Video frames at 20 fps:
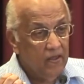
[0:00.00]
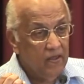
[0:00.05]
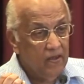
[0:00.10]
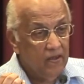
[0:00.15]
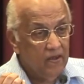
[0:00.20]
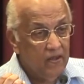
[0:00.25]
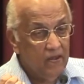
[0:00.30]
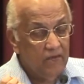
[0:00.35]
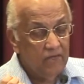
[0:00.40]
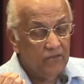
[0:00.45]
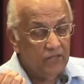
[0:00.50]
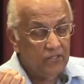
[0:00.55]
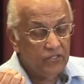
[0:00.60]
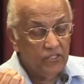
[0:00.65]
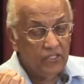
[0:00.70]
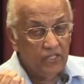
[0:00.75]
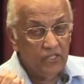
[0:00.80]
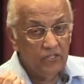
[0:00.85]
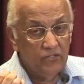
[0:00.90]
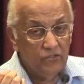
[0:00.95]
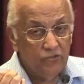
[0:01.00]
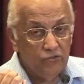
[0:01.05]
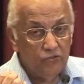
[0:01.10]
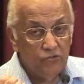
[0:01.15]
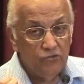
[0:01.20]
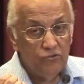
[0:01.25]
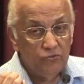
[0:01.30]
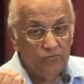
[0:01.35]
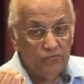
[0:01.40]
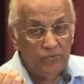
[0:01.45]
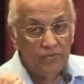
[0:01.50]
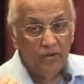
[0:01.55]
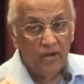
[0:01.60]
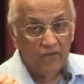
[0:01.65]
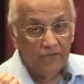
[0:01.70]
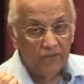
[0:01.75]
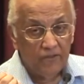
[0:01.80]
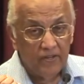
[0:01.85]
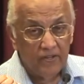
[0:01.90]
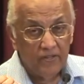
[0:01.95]
And every single true
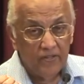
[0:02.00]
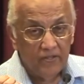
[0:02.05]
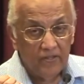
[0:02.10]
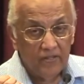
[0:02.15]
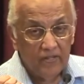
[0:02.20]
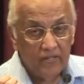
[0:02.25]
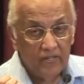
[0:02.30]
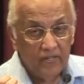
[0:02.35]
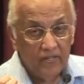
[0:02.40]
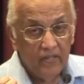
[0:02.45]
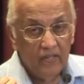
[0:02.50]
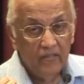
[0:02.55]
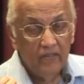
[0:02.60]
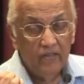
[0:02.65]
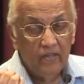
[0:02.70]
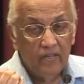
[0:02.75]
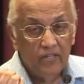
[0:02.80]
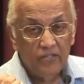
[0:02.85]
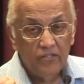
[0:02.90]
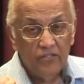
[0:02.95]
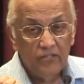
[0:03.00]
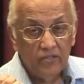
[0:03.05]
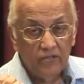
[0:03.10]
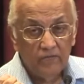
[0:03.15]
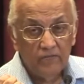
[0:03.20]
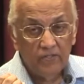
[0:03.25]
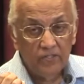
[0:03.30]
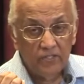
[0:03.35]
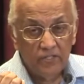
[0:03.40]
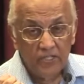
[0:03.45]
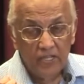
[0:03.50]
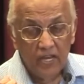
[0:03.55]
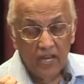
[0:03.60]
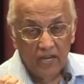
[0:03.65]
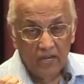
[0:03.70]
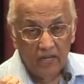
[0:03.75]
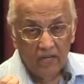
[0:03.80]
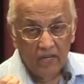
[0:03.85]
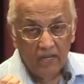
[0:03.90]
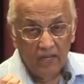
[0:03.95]
prophet in the history of
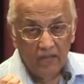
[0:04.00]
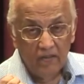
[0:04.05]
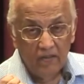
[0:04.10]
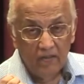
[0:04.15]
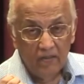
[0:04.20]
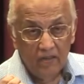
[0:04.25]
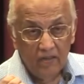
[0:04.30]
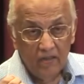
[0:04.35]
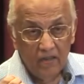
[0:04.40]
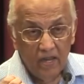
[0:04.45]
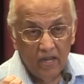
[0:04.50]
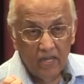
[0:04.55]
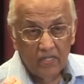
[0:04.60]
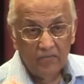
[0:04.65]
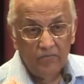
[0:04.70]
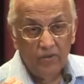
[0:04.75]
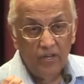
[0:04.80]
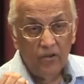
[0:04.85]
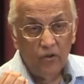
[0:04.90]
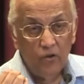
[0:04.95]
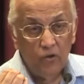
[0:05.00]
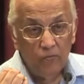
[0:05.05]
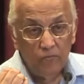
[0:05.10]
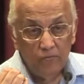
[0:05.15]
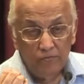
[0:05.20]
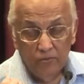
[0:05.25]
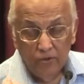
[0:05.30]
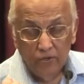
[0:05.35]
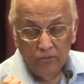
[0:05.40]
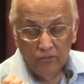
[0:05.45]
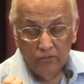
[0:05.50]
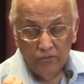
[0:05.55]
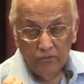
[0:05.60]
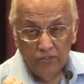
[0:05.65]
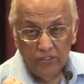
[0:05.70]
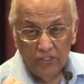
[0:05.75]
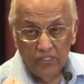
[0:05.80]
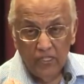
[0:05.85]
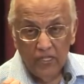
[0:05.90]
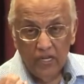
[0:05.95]
Christianity has been
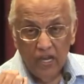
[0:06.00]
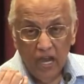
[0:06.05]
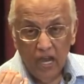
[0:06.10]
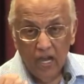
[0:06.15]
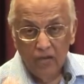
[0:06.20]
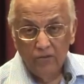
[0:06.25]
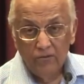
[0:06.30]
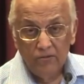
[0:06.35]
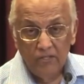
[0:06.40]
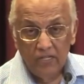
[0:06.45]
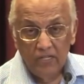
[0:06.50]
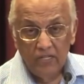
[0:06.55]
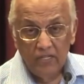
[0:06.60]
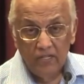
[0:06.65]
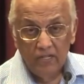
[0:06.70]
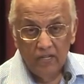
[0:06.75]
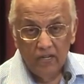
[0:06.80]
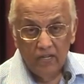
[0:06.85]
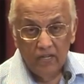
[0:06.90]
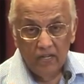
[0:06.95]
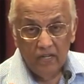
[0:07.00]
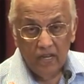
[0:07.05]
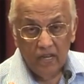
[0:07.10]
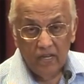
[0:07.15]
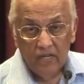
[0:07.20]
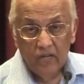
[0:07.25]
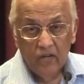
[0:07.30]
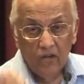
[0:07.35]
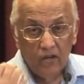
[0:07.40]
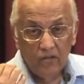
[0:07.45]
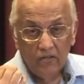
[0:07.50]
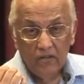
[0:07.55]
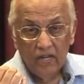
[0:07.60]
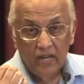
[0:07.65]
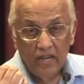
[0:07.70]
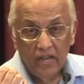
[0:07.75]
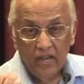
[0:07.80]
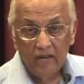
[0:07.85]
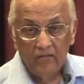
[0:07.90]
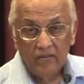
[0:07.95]
opposed and hounded and called
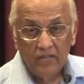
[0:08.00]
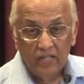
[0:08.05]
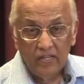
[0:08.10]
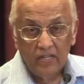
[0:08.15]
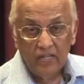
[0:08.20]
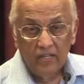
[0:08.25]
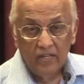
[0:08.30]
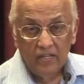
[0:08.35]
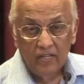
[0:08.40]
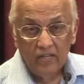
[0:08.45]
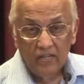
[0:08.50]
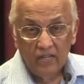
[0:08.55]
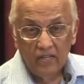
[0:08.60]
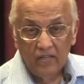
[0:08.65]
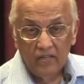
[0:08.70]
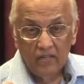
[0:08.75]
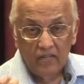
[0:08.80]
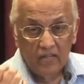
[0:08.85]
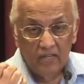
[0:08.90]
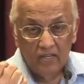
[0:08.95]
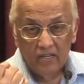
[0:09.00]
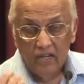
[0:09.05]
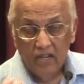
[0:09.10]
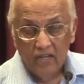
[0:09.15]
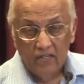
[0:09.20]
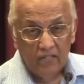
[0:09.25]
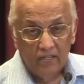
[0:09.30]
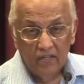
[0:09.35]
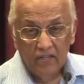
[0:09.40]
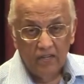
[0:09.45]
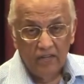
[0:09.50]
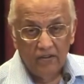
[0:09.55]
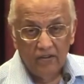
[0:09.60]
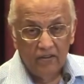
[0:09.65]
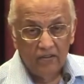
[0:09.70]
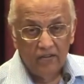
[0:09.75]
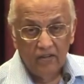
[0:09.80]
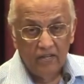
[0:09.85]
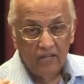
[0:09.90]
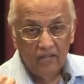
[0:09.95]
a heretic and a cult
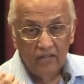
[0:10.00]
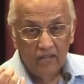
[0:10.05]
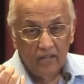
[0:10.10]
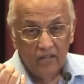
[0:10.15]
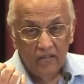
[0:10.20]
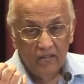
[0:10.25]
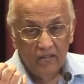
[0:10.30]
leader and